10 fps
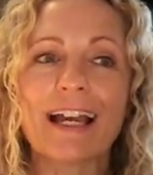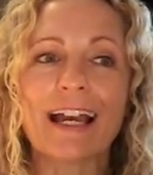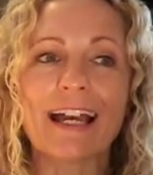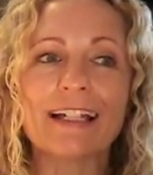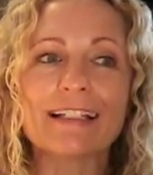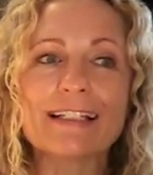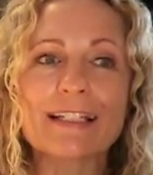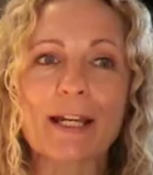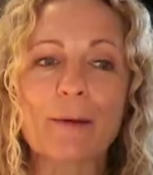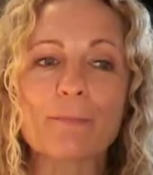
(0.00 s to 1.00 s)

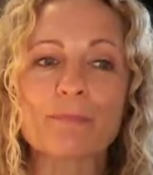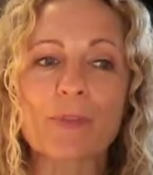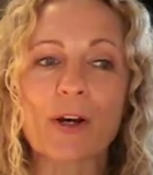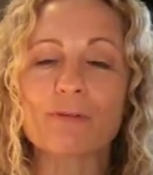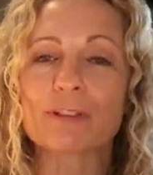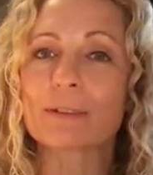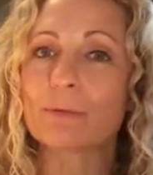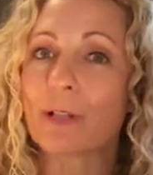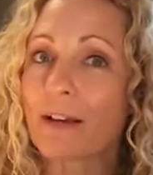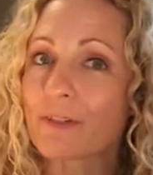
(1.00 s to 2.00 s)
And um, hopefully,
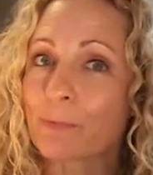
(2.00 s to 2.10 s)
we'll have